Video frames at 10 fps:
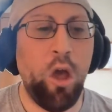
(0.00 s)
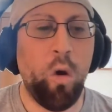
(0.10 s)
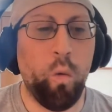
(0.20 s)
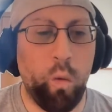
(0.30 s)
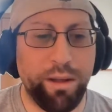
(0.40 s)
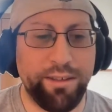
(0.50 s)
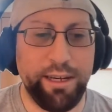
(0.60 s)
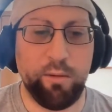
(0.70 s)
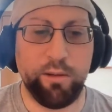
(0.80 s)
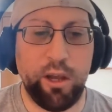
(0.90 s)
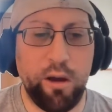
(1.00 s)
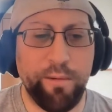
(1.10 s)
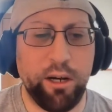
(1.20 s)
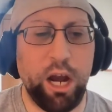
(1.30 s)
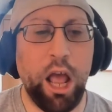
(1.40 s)
Once the year was
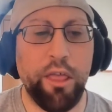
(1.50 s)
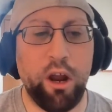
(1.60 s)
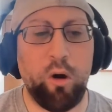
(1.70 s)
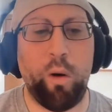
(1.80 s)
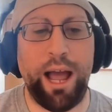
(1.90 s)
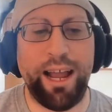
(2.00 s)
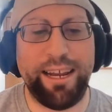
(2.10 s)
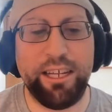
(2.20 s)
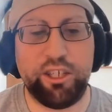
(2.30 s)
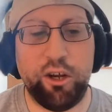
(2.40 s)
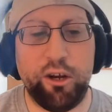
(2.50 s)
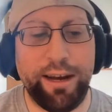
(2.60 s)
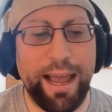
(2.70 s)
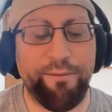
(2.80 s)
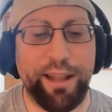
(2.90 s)
over, the Rockies could
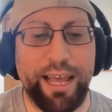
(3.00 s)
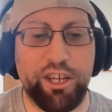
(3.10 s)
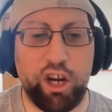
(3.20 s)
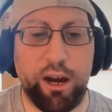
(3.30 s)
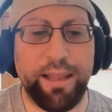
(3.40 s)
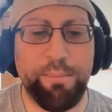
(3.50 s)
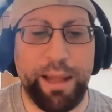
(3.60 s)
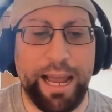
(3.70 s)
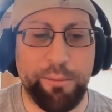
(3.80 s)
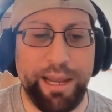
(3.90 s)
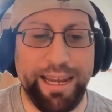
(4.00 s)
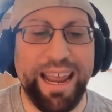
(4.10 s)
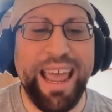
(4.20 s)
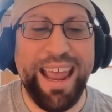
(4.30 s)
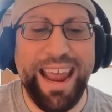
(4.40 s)
have let Charlie
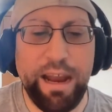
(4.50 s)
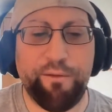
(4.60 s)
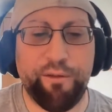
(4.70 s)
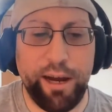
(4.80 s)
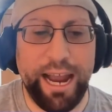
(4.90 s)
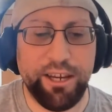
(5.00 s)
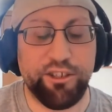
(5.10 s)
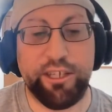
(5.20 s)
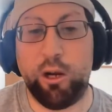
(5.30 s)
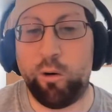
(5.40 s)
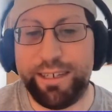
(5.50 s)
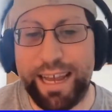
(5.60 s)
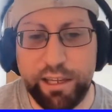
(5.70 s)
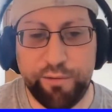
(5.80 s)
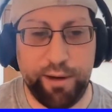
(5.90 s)
Blackmon hit free agency or
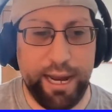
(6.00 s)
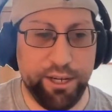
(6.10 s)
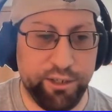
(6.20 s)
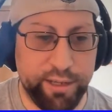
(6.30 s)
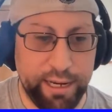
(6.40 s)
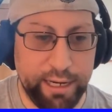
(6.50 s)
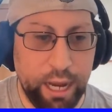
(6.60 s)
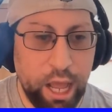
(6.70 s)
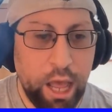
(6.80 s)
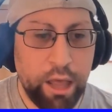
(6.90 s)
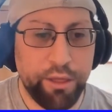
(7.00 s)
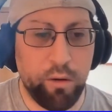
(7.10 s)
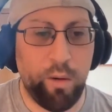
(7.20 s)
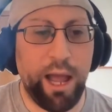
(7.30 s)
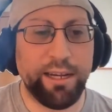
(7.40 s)
test free agency.
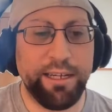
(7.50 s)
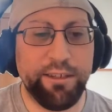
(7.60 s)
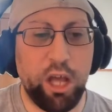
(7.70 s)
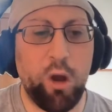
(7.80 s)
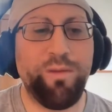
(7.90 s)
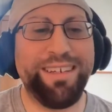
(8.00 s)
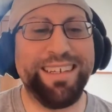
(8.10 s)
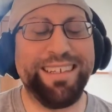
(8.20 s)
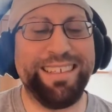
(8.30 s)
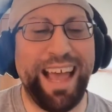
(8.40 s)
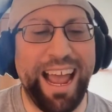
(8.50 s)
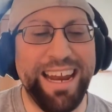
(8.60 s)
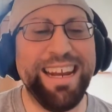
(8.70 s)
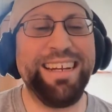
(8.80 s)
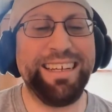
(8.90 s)
The Rockies, though,
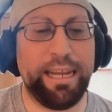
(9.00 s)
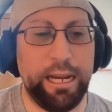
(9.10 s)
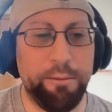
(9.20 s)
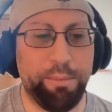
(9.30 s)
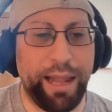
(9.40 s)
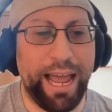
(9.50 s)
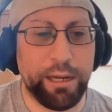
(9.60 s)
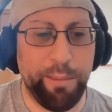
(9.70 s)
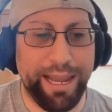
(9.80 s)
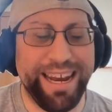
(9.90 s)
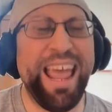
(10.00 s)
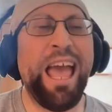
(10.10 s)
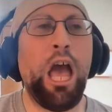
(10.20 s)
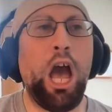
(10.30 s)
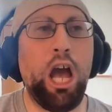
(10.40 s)
decided to keep Blackmon,
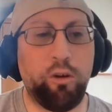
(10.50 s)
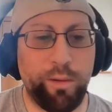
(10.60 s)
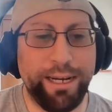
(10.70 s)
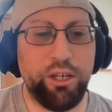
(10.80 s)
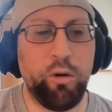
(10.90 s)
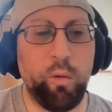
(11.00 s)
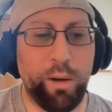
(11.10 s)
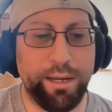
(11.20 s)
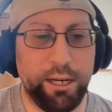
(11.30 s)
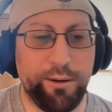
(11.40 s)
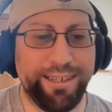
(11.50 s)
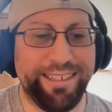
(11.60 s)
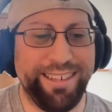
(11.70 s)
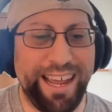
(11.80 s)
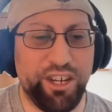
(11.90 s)
agreeing to a 1-year
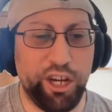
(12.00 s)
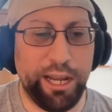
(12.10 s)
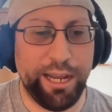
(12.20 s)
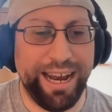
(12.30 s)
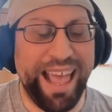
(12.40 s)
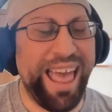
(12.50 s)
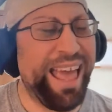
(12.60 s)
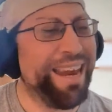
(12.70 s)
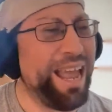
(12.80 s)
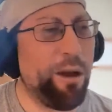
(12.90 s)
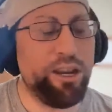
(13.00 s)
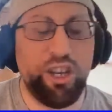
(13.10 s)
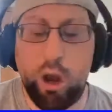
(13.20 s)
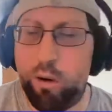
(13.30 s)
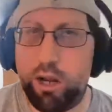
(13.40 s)
extension. Now, I
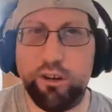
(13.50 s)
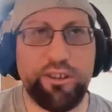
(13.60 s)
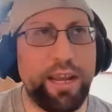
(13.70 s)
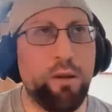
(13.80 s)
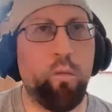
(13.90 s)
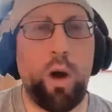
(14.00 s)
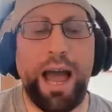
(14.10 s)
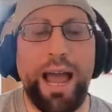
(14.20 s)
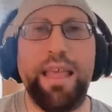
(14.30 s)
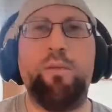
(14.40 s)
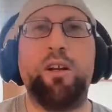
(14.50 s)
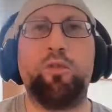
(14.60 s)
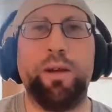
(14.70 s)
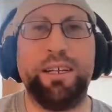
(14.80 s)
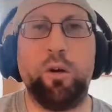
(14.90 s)
don't understand why they would
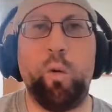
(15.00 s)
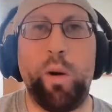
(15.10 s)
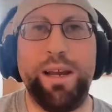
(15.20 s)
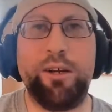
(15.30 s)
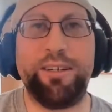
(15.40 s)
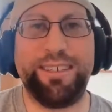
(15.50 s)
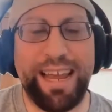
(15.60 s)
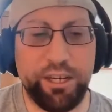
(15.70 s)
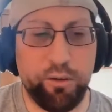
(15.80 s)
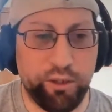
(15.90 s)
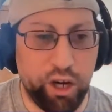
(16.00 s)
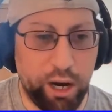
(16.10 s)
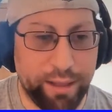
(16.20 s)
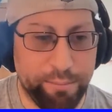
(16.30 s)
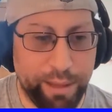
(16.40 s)
agree to a 1-year extension with
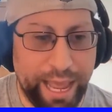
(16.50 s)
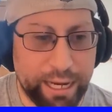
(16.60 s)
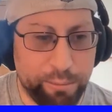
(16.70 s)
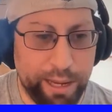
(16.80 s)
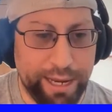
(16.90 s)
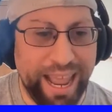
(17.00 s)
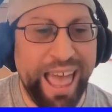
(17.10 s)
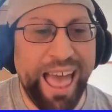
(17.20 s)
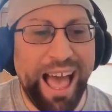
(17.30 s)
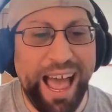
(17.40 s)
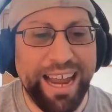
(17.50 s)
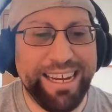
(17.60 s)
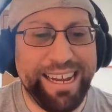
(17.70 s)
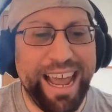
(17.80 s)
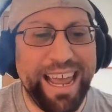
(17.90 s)
Charlie Blackmon. I
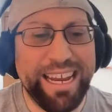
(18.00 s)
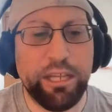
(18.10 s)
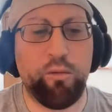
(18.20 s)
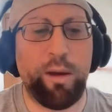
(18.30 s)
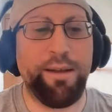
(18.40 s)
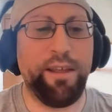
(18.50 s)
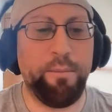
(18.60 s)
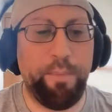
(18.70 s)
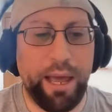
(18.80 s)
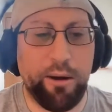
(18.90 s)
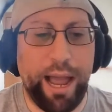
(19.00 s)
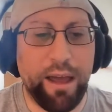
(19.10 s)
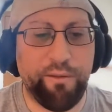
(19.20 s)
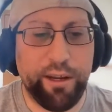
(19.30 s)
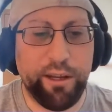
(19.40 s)
get he's one of their better
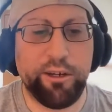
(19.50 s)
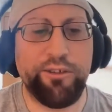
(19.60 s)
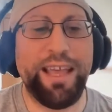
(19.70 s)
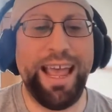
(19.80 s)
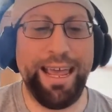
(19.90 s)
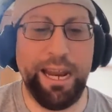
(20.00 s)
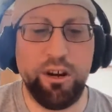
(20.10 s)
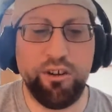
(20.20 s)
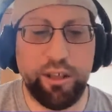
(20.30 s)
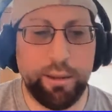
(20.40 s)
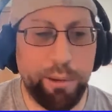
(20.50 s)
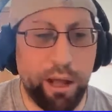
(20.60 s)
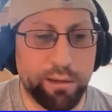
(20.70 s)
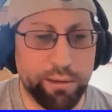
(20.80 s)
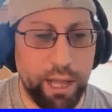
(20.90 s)
outfielders and hitters on the
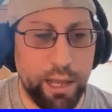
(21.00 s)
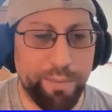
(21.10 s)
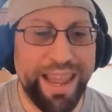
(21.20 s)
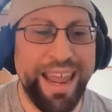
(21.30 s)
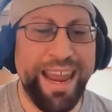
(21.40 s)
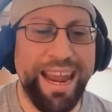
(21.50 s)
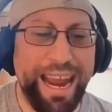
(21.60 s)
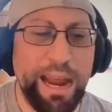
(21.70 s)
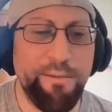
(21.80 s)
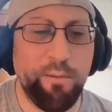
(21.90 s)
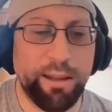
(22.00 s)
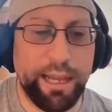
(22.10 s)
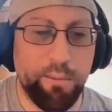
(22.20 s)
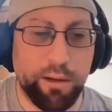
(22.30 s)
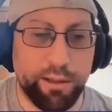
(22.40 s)
ball club. Even with
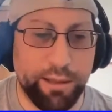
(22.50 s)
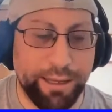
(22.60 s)
him with